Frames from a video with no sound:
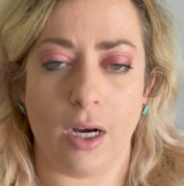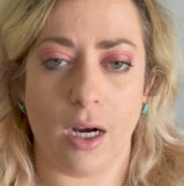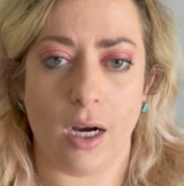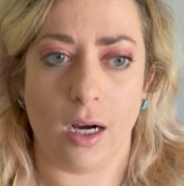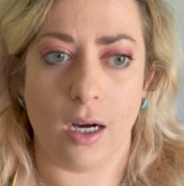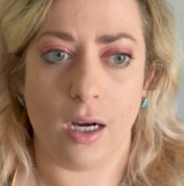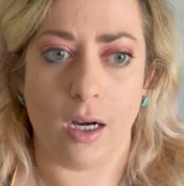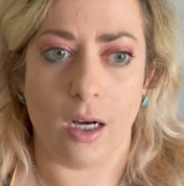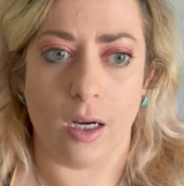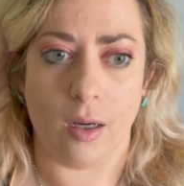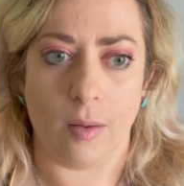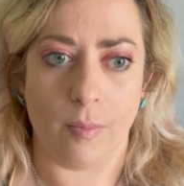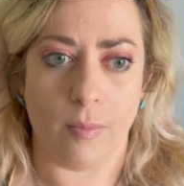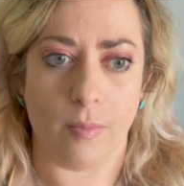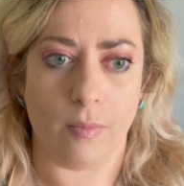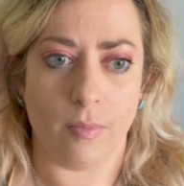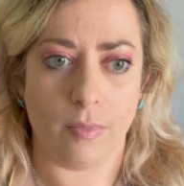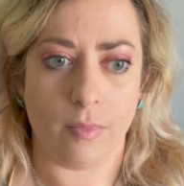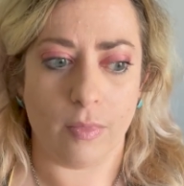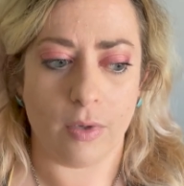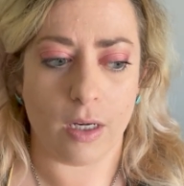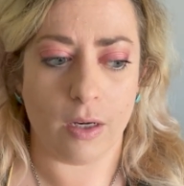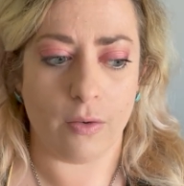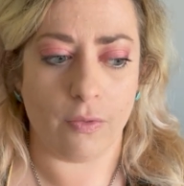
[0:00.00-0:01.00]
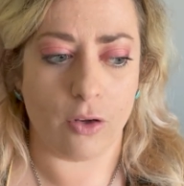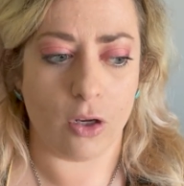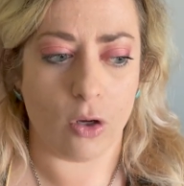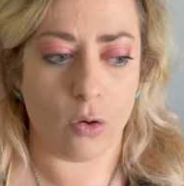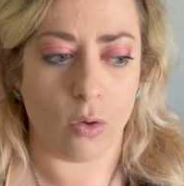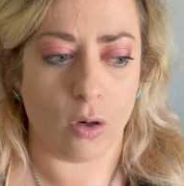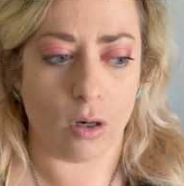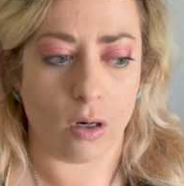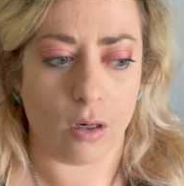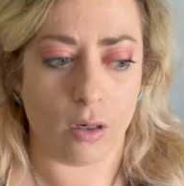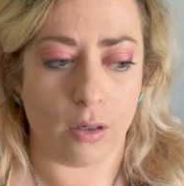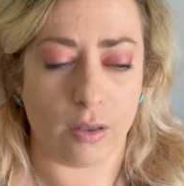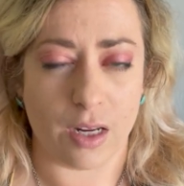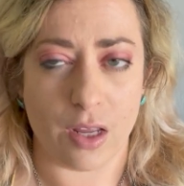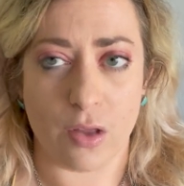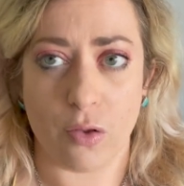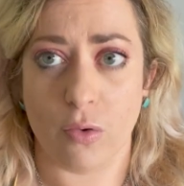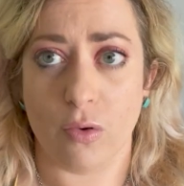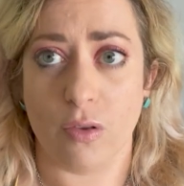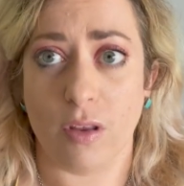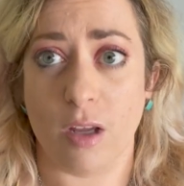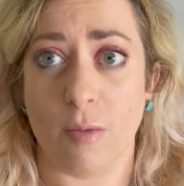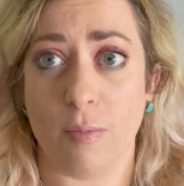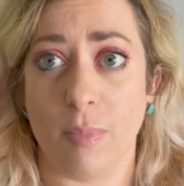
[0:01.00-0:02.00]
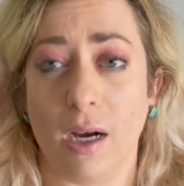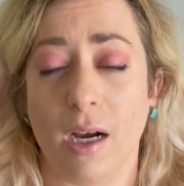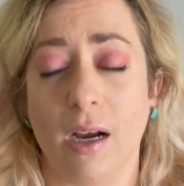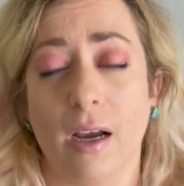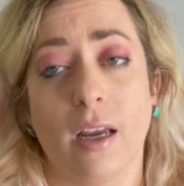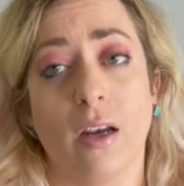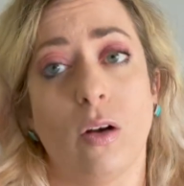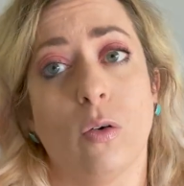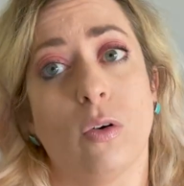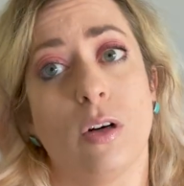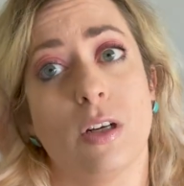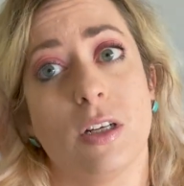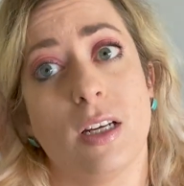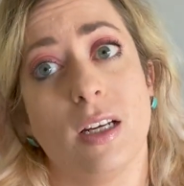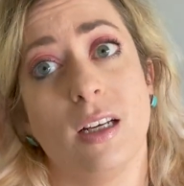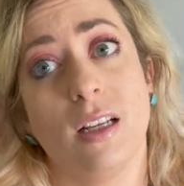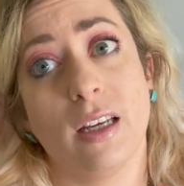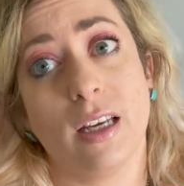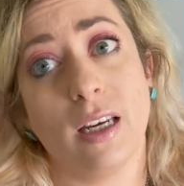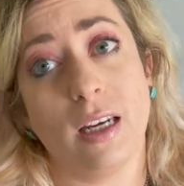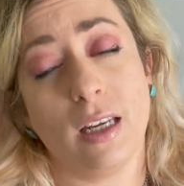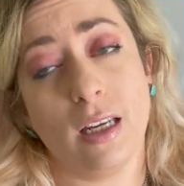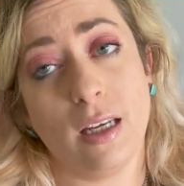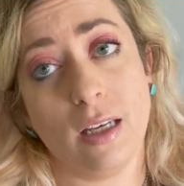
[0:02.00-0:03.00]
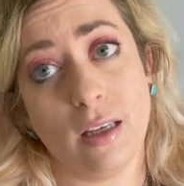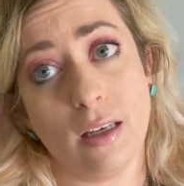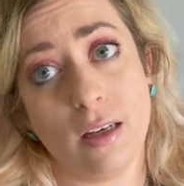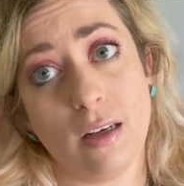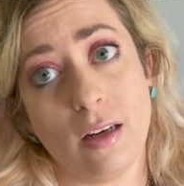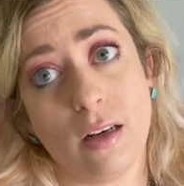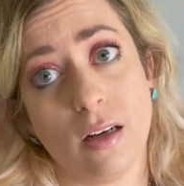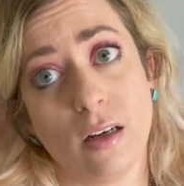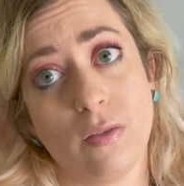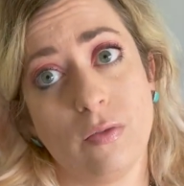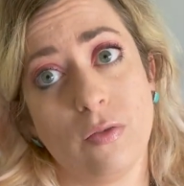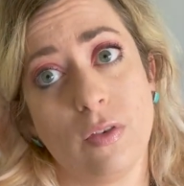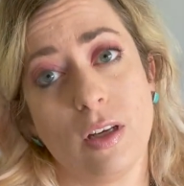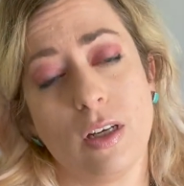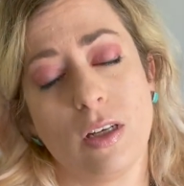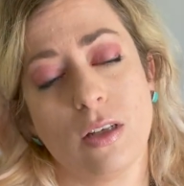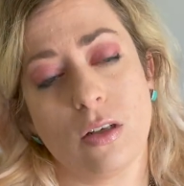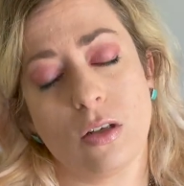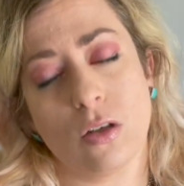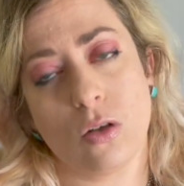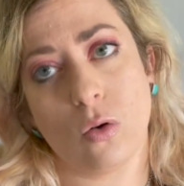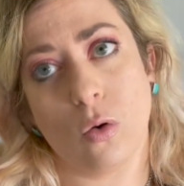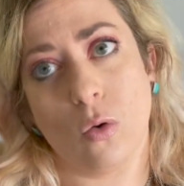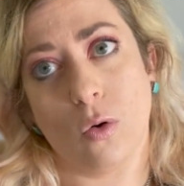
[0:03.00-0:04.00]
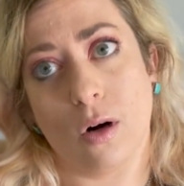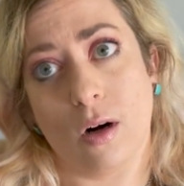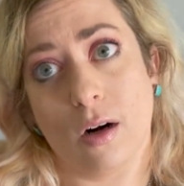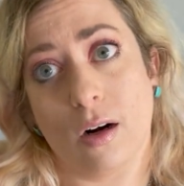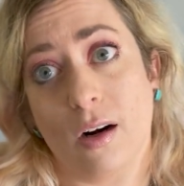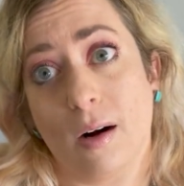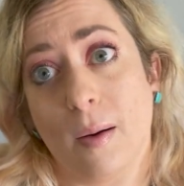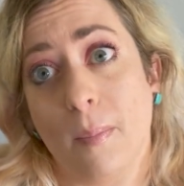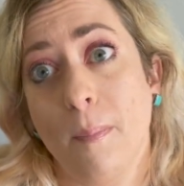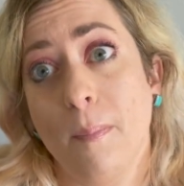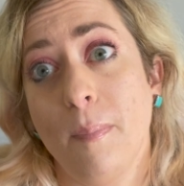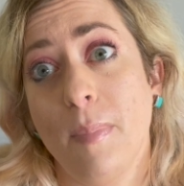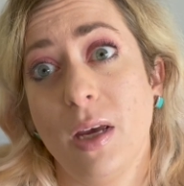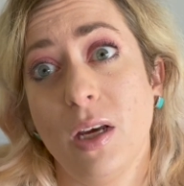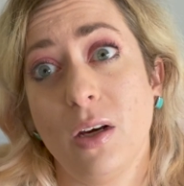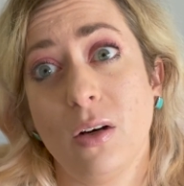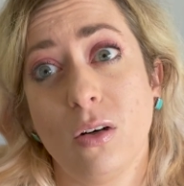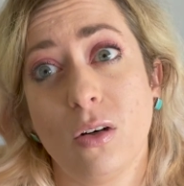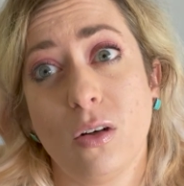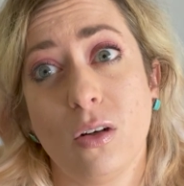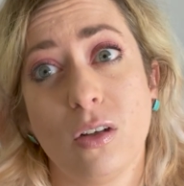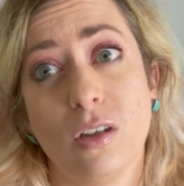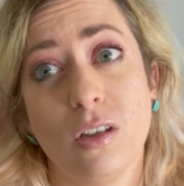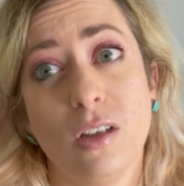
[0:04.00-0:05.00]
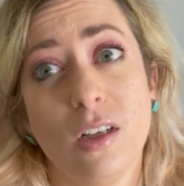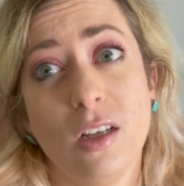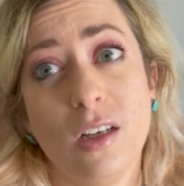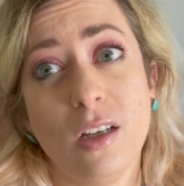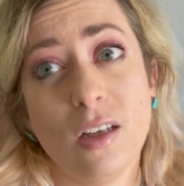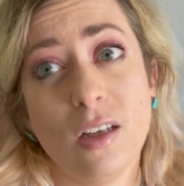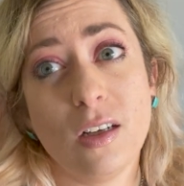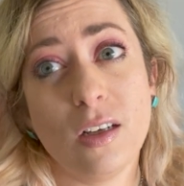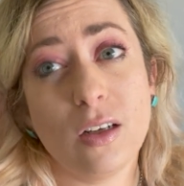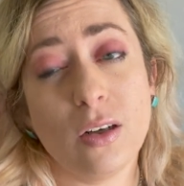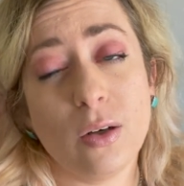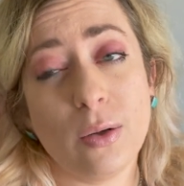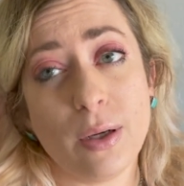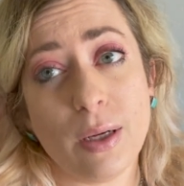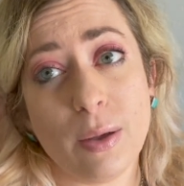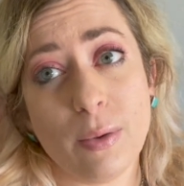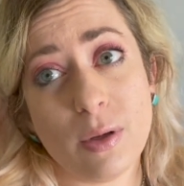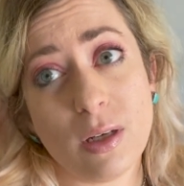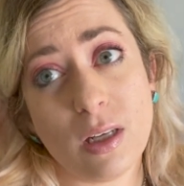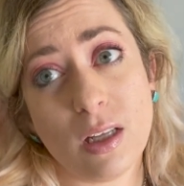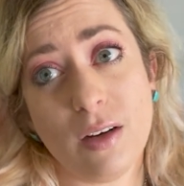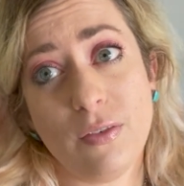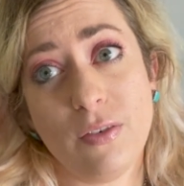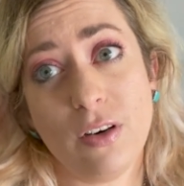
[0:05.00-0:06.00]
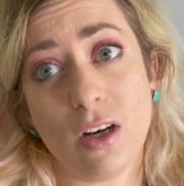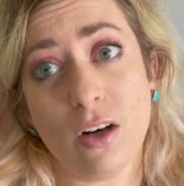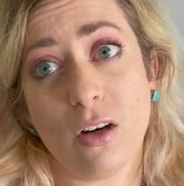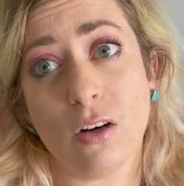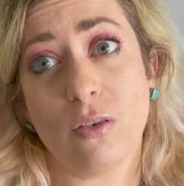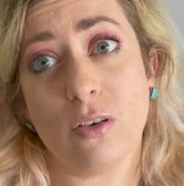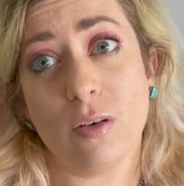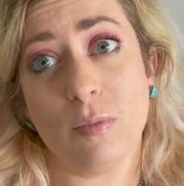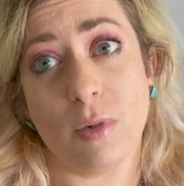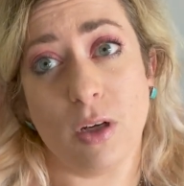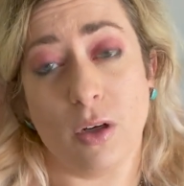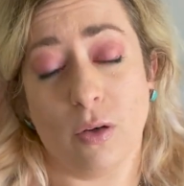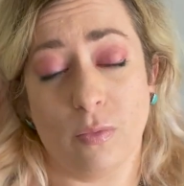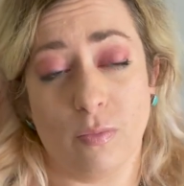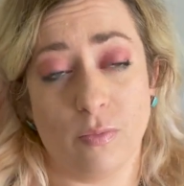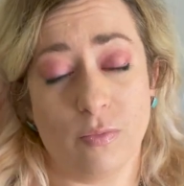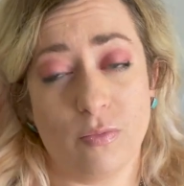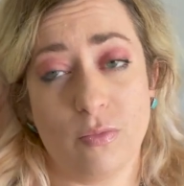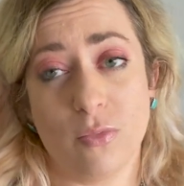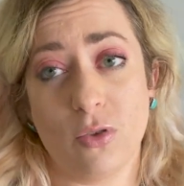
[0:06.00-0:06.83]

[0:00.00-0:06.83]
um, if you are on either the buying or selling end of this or a mill, we would love to hear from you.